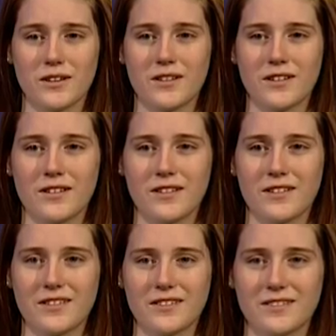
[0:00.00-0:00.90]

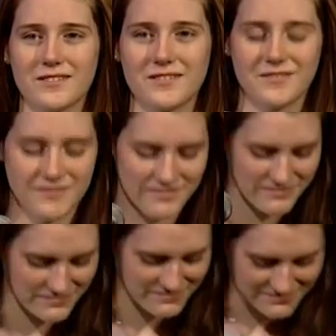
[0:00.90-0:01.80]

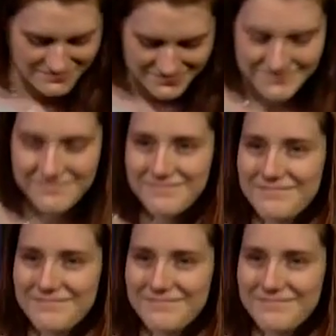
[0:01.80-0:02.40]
No one is speaking in this clip.